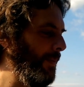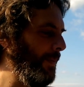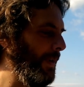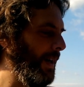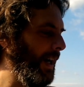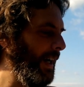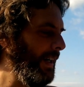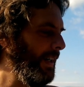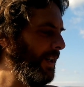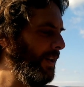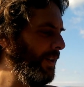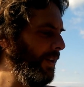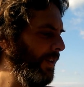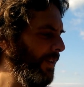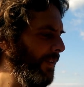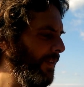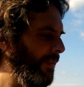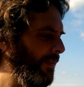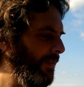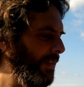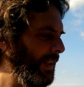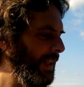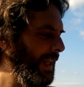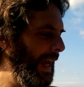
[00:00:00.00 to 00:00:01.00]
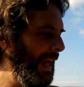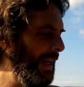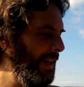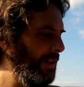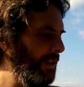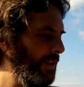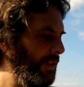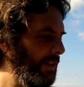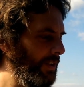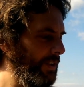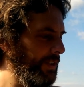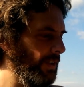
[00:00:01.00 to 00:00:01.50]
I caught at the end
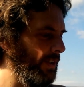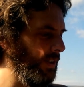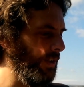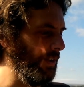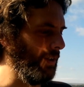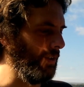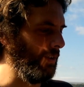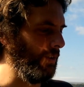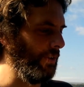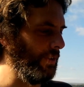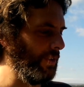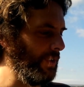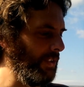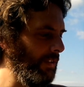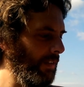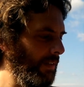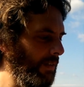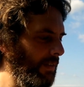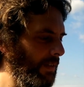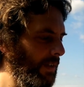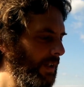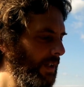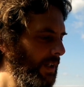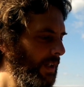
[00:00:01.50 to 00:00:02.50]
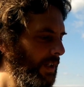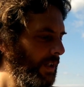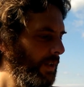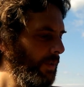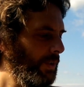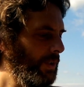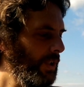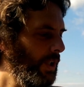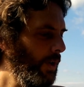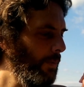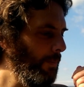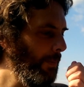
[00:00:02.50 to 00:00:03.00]
of the tour, so there was
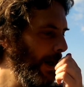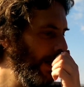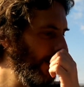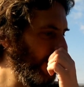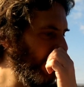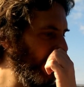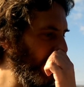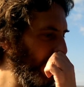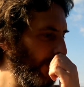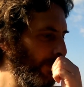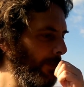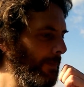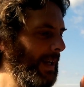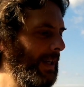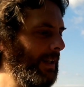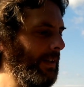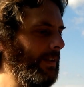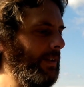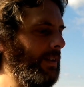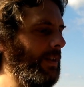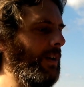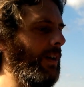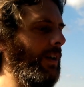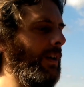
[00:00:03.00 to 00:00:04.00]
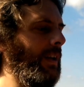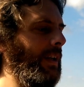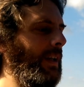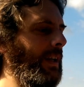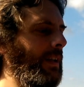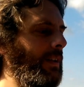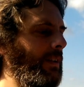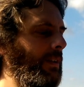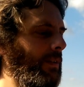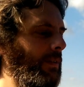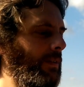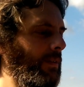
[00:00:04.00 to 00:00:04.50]
no micro melancholy
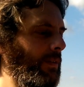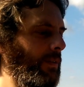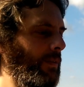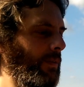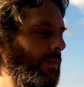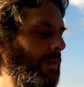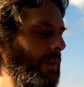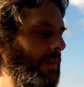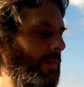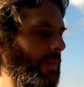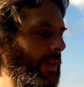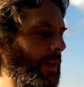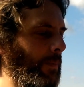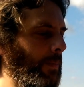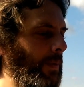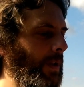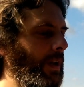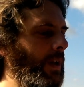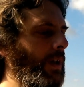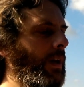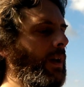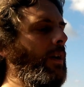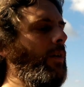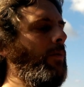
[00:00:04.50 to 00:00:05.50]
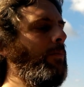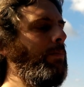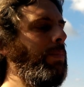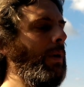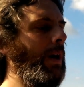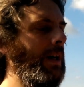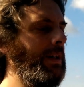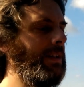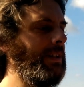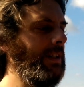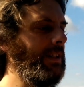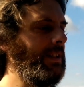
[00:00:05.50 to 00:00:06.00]
with them. But
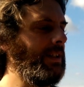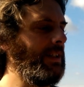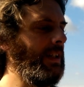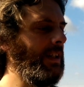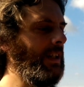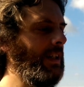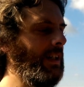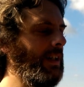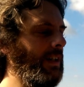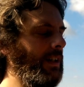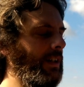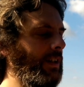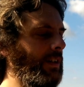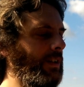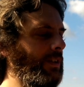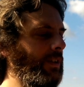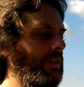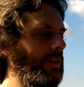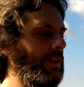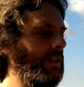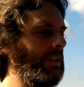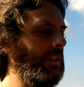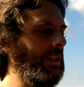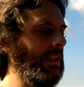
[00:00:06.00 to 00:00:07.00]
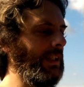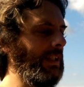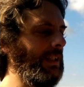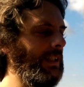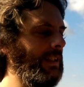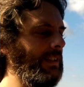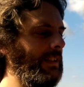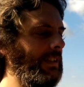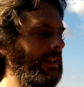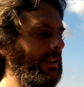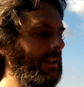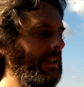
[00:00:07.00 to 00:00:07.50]
I did see Gunter
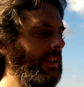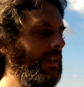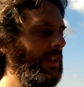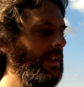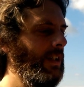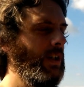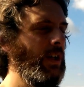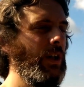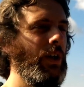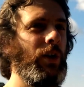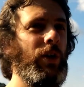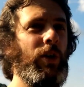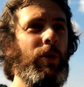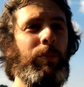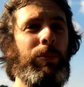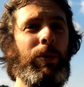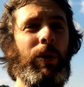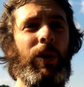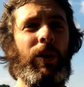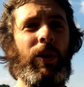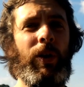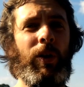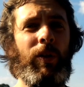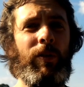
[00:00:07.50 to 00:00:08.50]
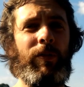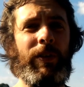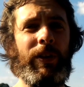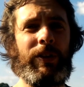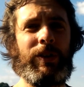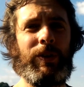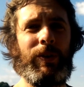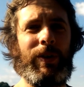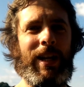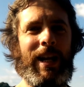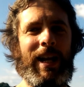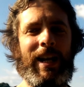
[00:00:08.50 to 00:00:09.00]
Schleins, who brought the whole thing
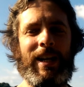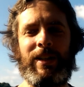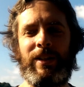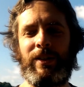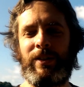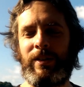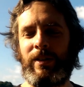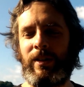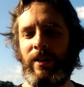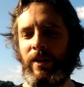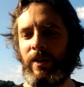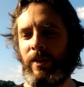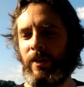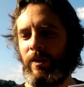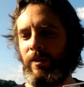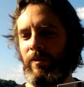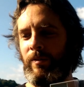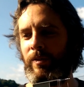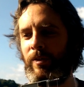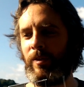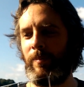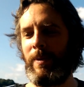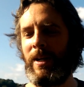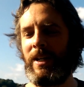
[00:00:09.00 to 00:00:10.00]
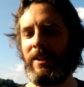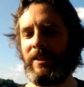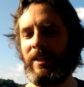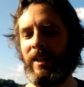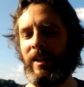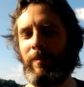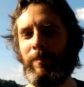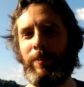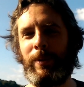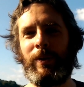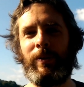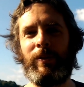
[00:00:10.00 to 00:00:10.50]
to an end. An
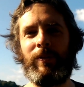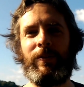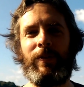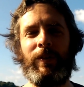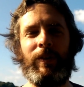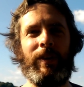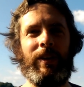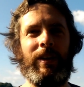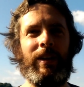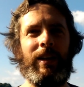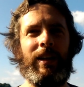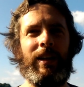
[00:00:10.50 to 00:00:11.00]
amazingly beautiful,